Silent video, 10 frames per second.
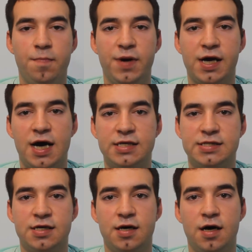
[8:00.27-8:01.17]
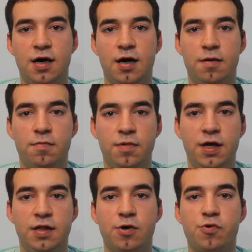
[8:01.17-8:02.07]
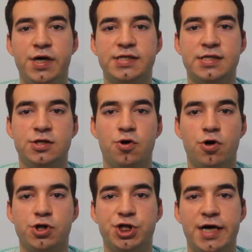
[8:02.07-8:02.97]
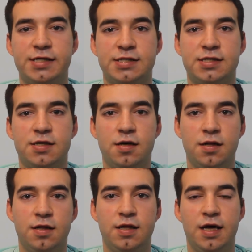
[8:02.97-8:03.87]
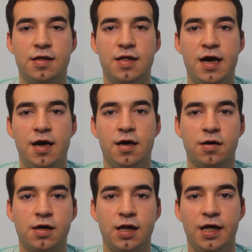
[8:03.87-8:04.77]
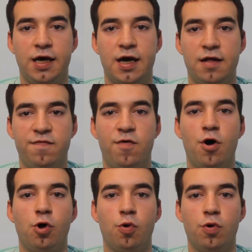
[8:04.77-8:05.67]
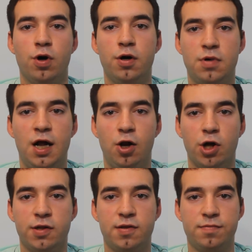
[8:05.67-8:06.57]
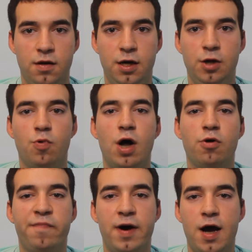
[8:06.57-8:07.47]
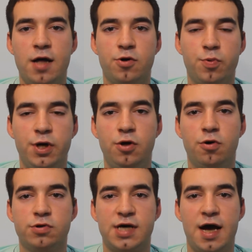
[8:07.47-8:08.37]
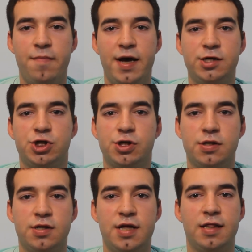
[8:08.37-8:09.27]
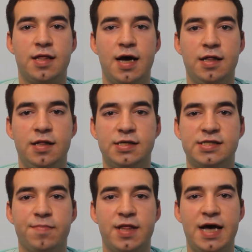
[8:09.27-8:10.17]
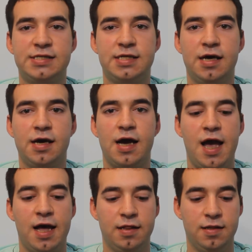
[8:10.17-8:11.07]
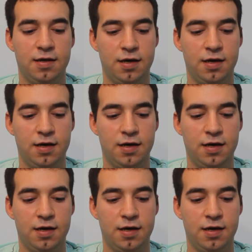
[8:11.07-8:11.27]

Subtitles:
because it increases your chance that they click and follow a lot. In one of my other videos I mentioned that I did some testing, and